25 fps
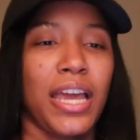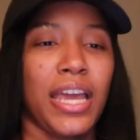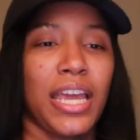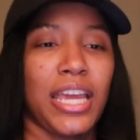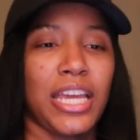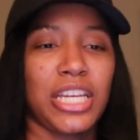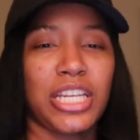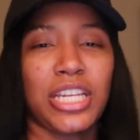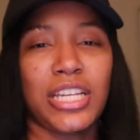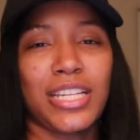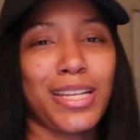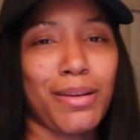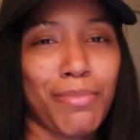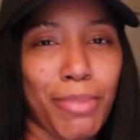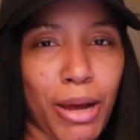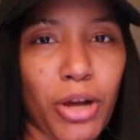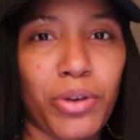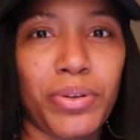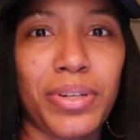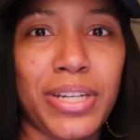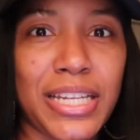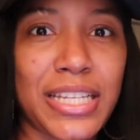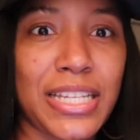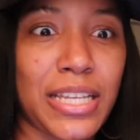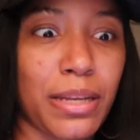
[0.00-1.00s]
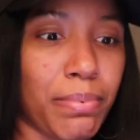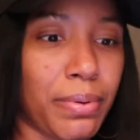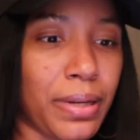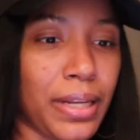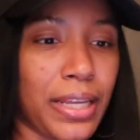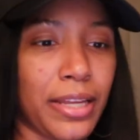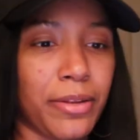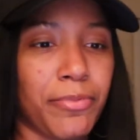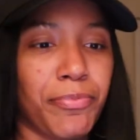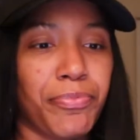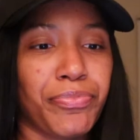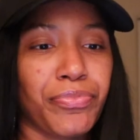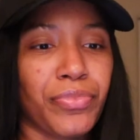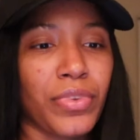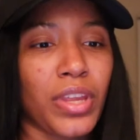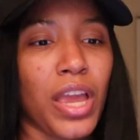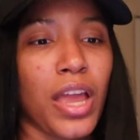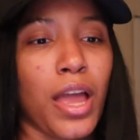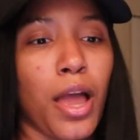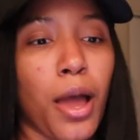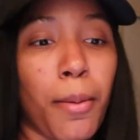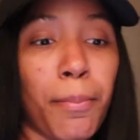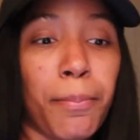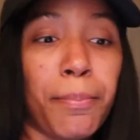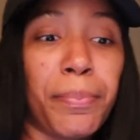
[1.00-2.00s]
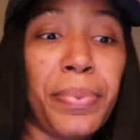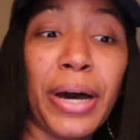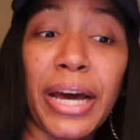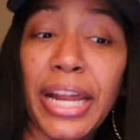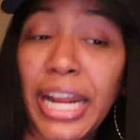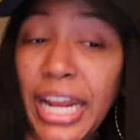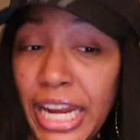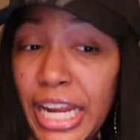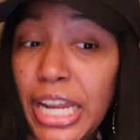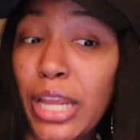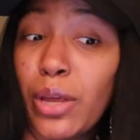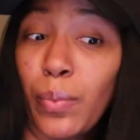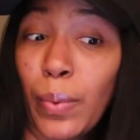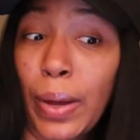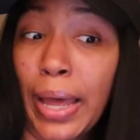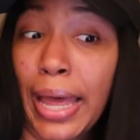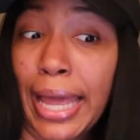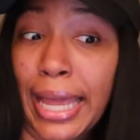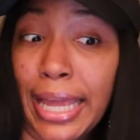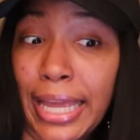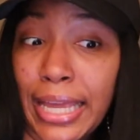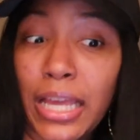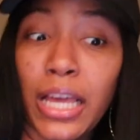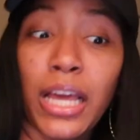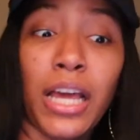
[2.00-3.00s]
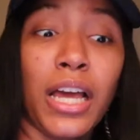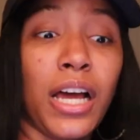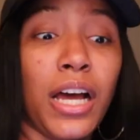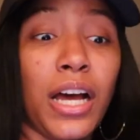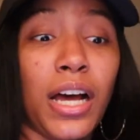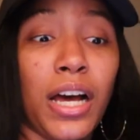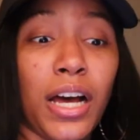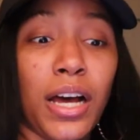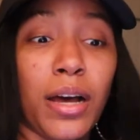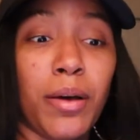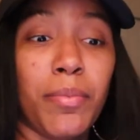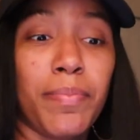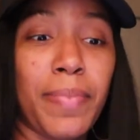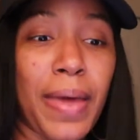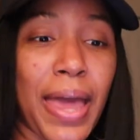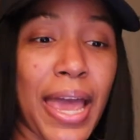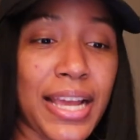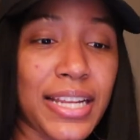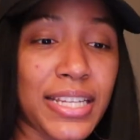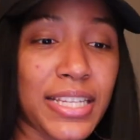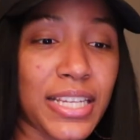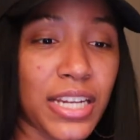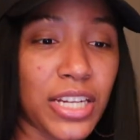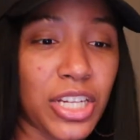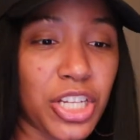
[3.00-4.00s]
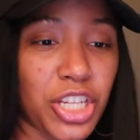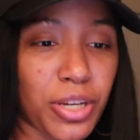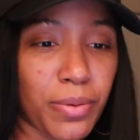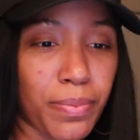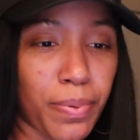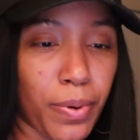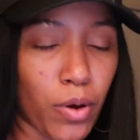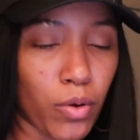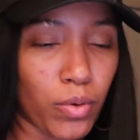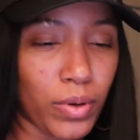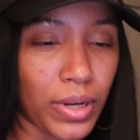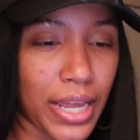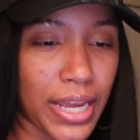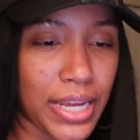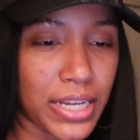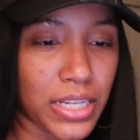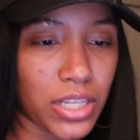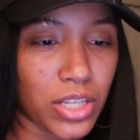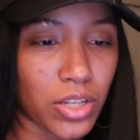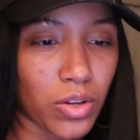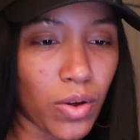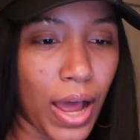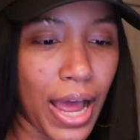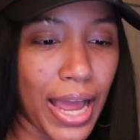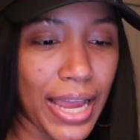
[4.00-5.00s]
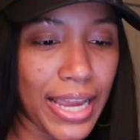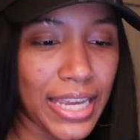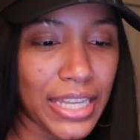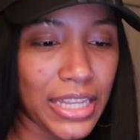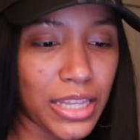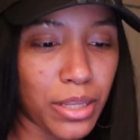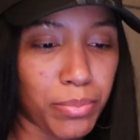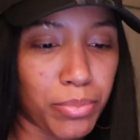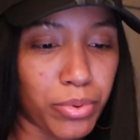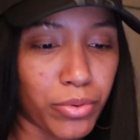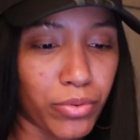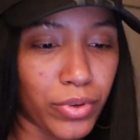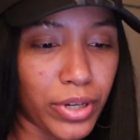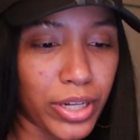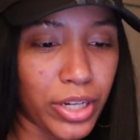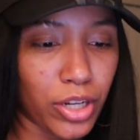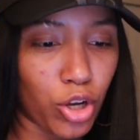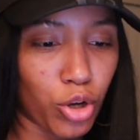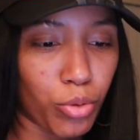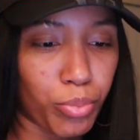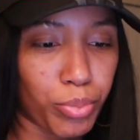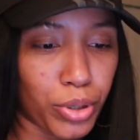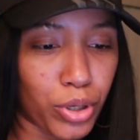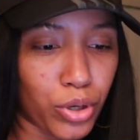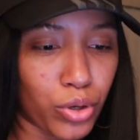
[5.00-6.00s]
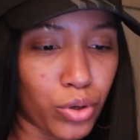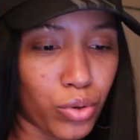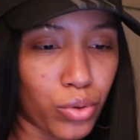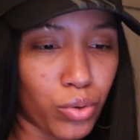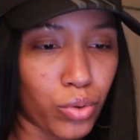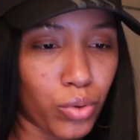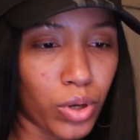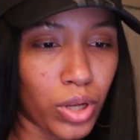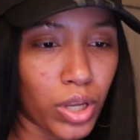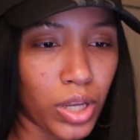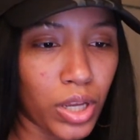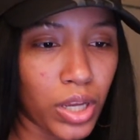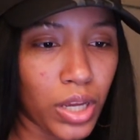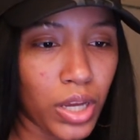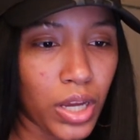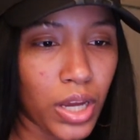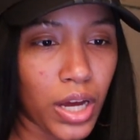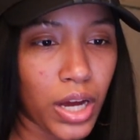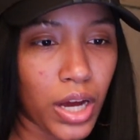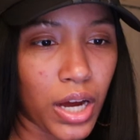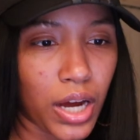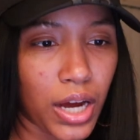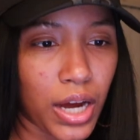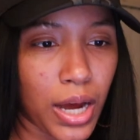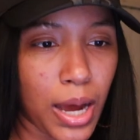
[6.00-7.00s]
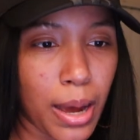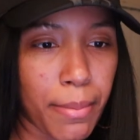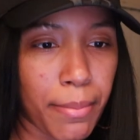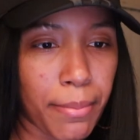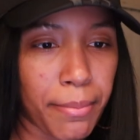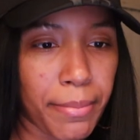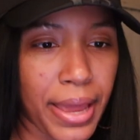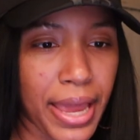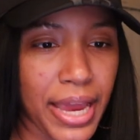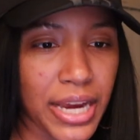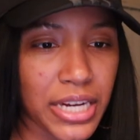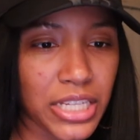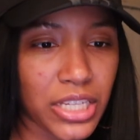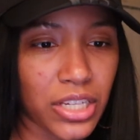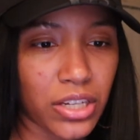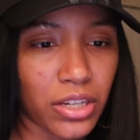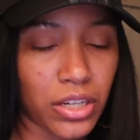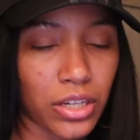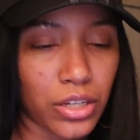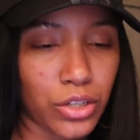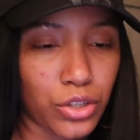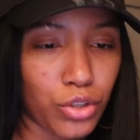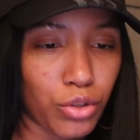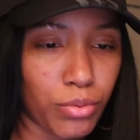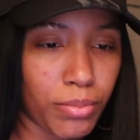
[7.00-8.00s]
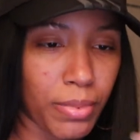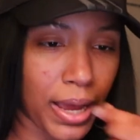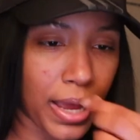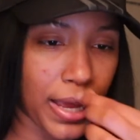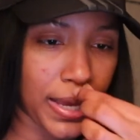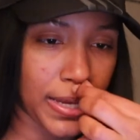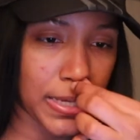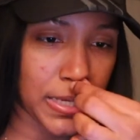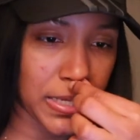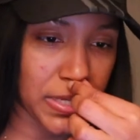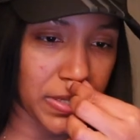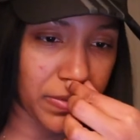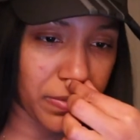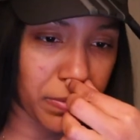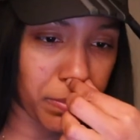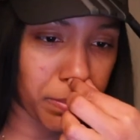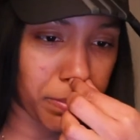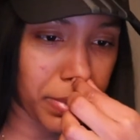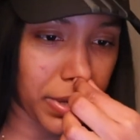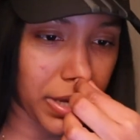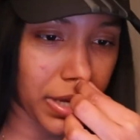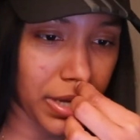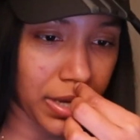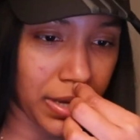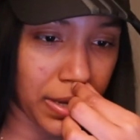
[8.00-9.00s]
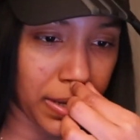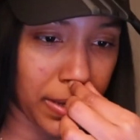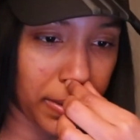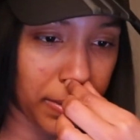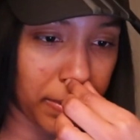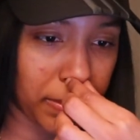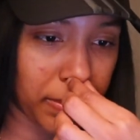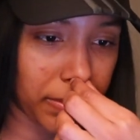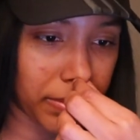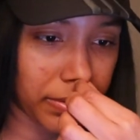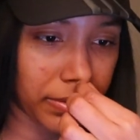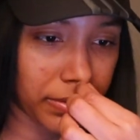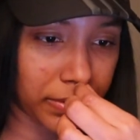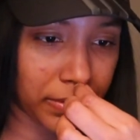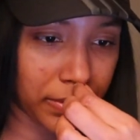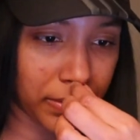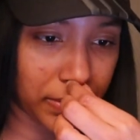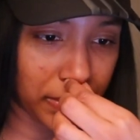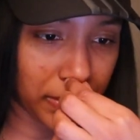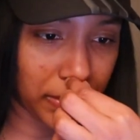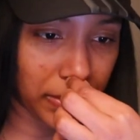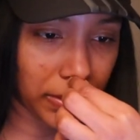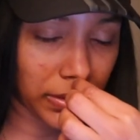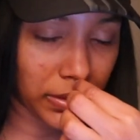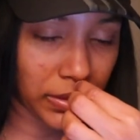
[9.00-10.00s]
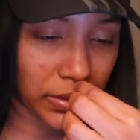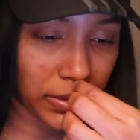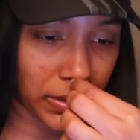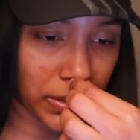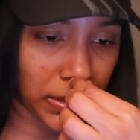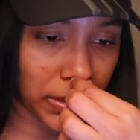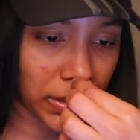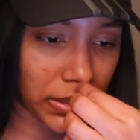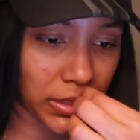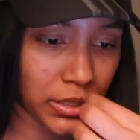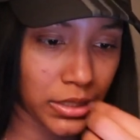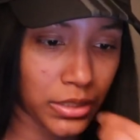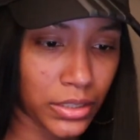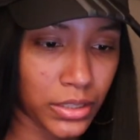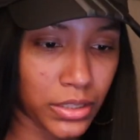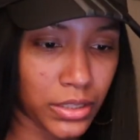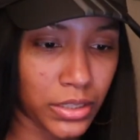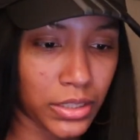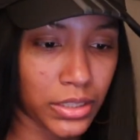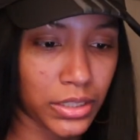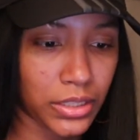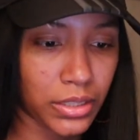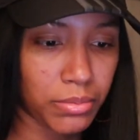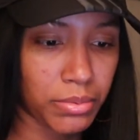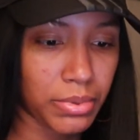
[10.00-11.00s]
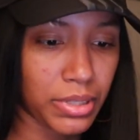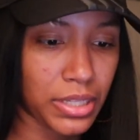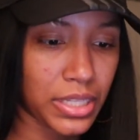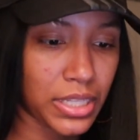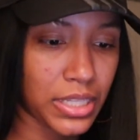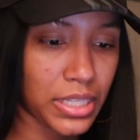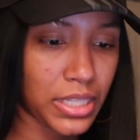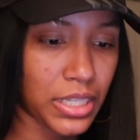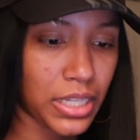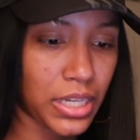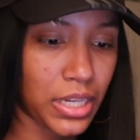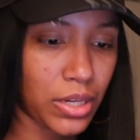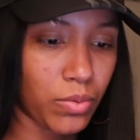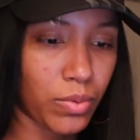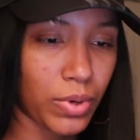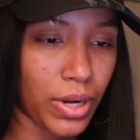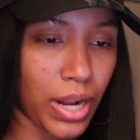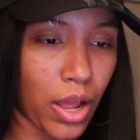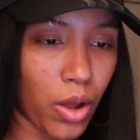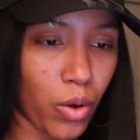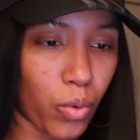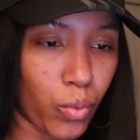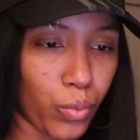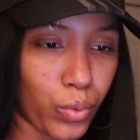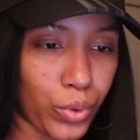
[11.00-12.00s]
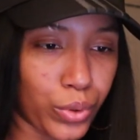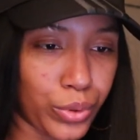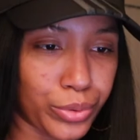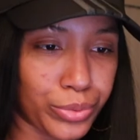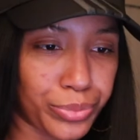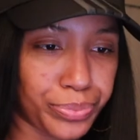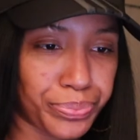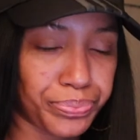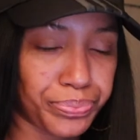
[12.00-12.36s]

It's just about discipline. But anyway, back to Chipotle. So I get the burrito bowl. Um, I'm actually going to do mine for pickup. Um, let me see what I want.